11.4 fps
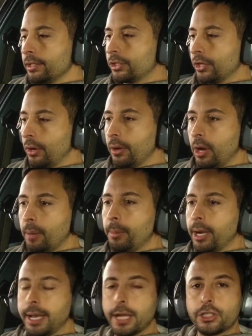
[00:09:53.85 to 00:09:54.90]
So I
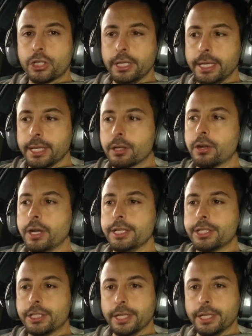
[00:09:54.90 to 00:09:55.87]
might actually increase